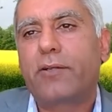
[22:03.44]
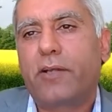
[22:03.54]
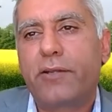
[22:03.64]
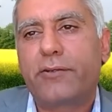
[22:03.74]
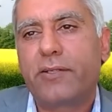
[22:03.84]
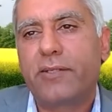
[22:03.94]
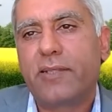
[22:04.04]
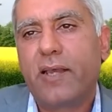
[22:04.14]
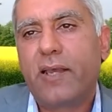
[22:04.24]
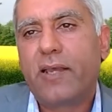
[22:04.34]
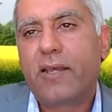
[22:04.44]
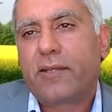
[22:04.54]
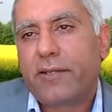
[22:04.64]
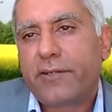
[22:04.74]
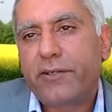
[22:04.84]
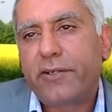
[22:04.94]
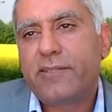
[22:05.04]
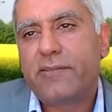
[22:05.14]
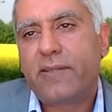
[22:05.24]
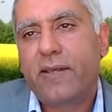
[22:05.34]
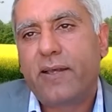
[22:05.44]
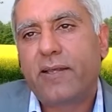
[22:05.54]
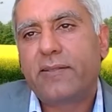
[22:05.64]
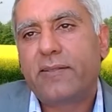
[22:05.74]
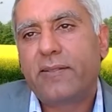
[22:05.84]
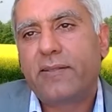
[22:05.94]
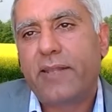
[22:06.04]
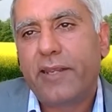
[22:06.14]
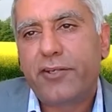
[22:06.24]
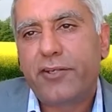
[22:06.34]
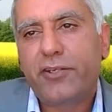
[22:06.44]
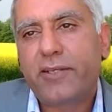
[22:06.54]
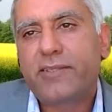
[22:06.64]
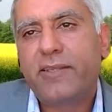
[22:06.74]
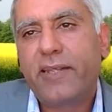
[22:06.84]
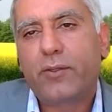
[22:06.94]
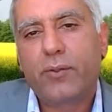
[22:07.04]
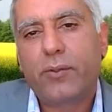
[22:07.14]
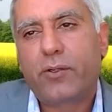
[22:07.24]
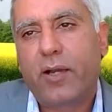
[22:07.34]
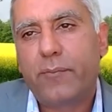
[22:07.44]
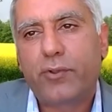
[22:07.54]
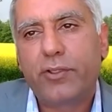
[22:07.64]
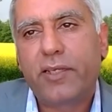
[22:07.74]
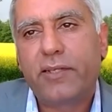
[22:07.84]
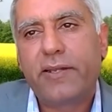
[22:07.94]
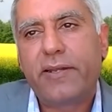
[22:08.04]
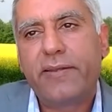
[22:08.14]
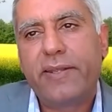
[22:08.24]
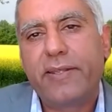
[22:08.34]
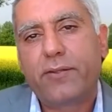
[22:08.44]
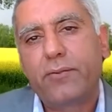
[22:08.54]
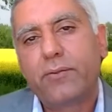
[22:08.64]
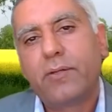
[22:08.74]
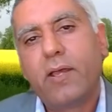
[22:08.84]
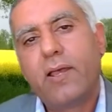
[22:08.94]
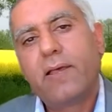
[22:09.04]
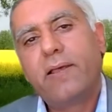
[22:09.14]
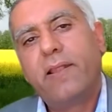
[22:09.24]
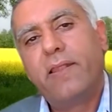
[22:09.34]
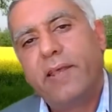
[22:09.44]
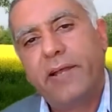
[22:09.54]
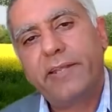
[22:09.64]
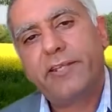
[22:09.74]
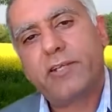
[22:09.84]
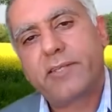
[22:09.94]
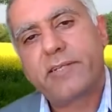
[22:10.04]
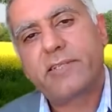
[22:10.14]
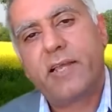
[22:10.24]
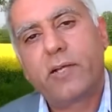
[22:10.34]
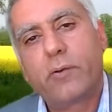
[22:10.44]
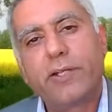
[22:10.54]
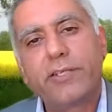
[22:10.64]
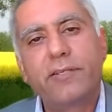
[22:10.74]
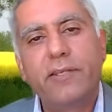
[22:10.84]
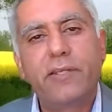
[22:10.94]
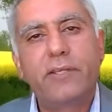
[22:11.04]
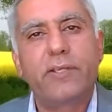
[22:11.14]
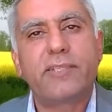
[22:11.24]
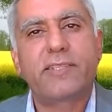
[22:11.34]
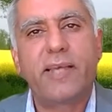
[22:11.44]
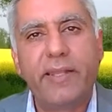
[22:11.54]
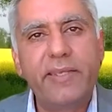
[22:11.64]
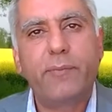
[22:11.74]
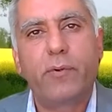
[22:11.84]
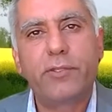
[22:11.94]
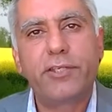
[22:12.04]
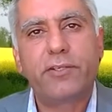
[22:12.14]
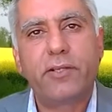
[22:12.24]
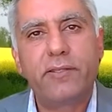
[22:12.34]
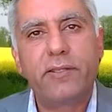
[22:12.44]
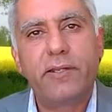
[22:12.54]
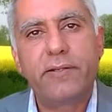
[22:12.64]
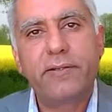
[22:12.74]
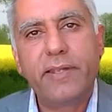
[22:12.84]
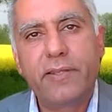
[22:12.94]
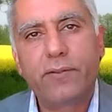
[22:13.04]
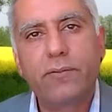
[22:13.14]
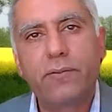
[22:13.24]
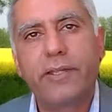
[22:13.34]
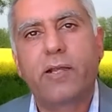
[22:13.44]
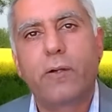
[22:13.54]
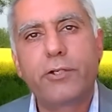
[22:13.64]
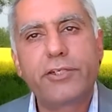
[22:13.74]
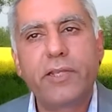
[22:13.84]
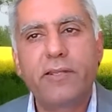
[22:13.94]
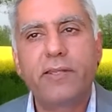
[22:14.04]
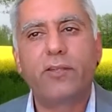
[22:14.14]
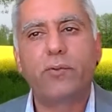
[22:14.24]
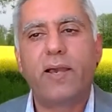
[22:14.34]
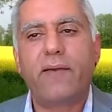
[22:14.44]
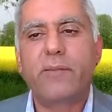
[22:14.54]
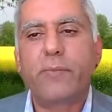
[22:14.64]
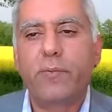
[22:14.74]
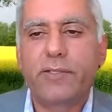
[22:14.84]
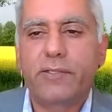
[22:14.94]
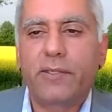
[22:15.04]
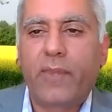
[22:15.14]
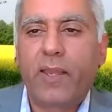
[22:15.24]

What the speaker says: countries. Countries and the nations need to come together, need to learn each other's language, need to study about each other, need to negotiate, need to have diplomacy